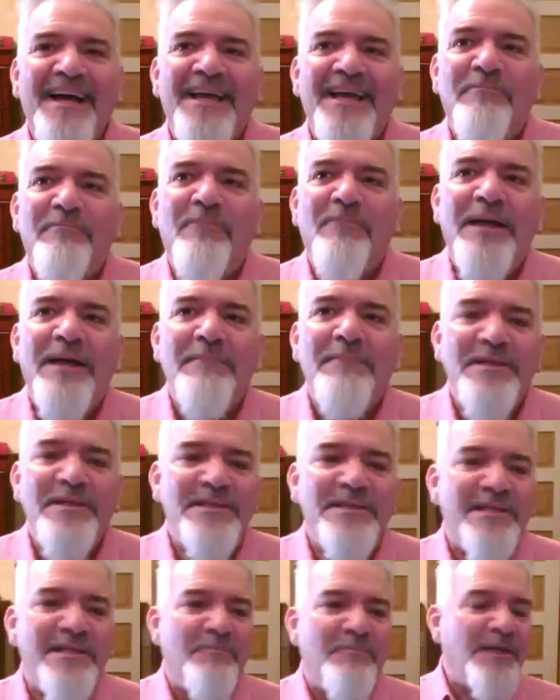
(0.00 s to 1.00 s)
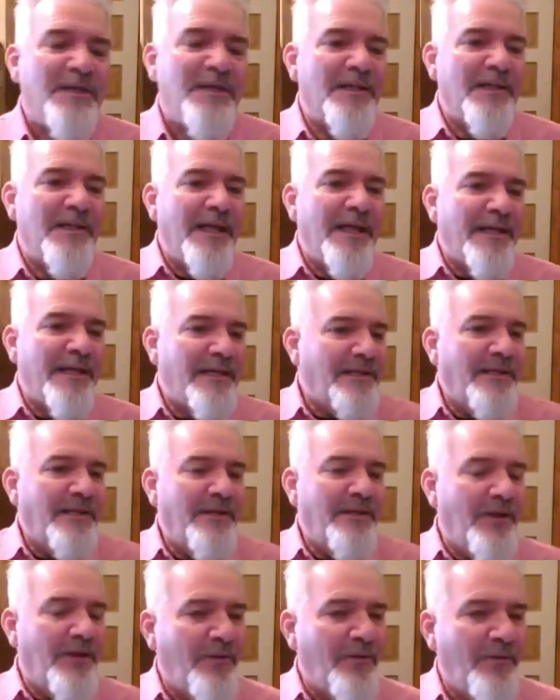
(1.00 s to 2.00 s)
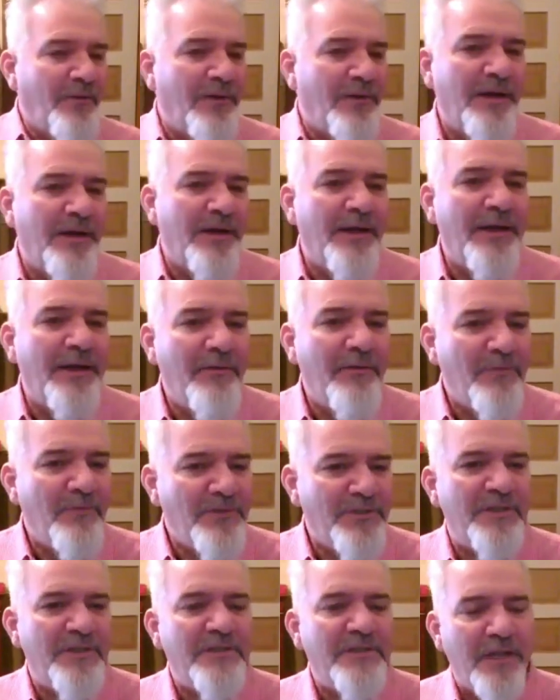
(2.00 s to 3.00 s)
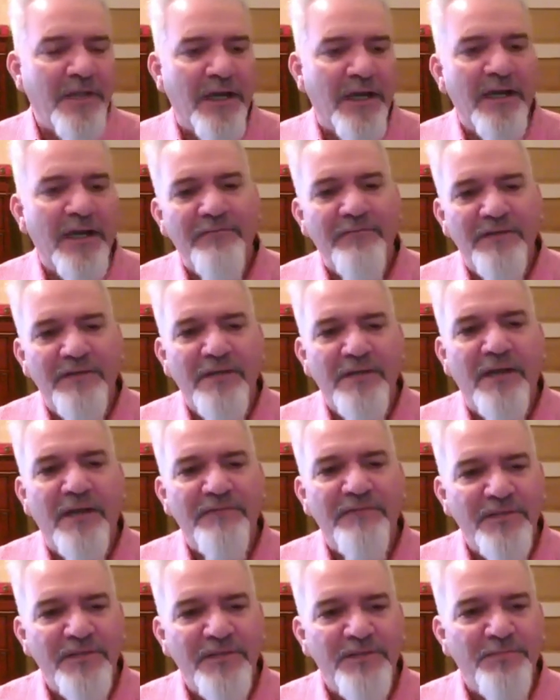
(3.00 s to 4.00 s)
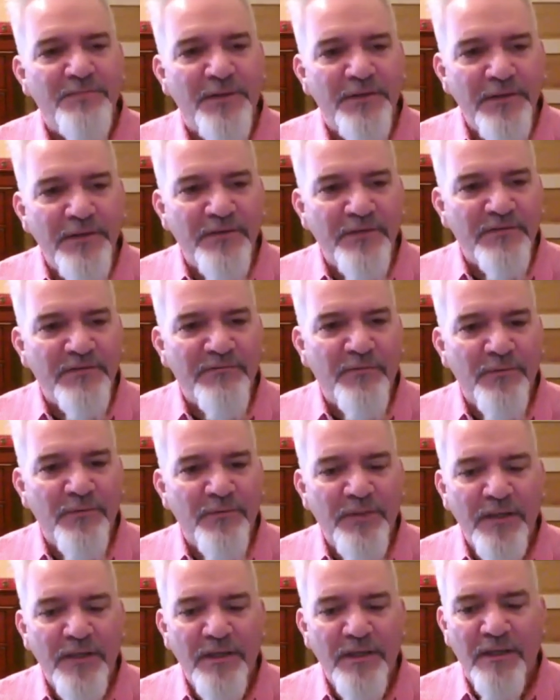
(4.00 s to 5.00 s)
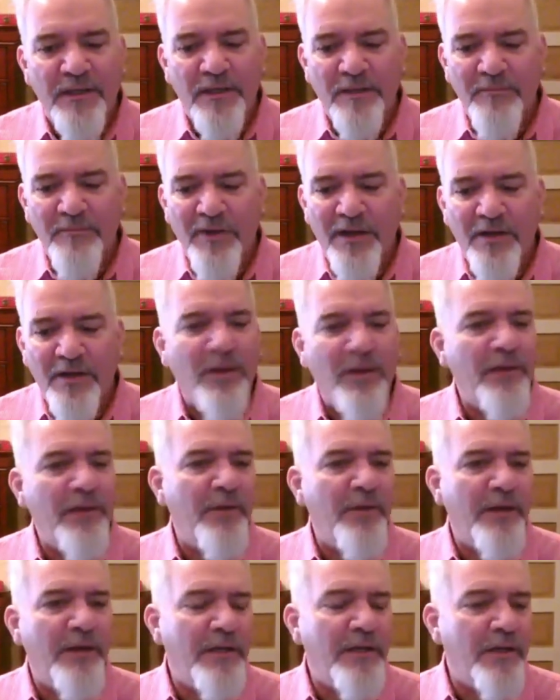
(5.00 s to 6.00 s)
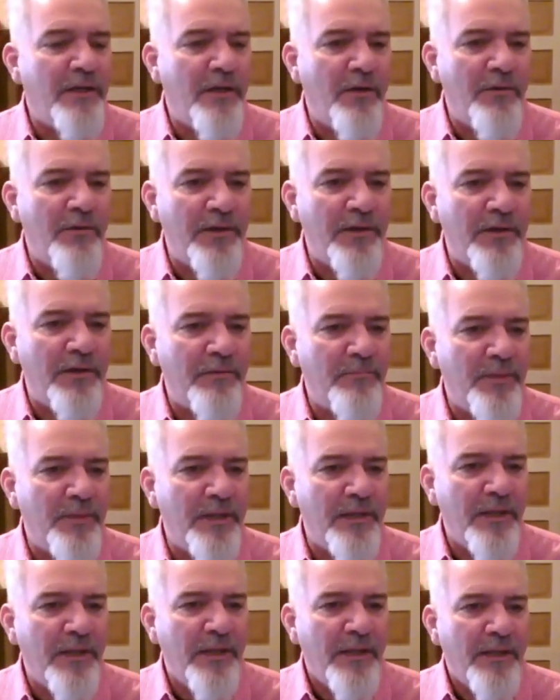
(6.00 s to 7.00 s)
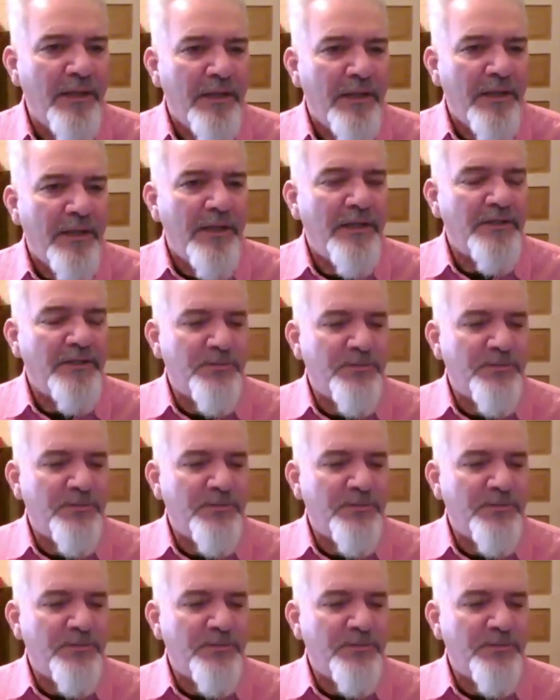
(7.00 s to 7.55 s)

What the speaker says: It might be something like, it was just kind of a tough experience for me, and I'm not quite ready to go there, but it's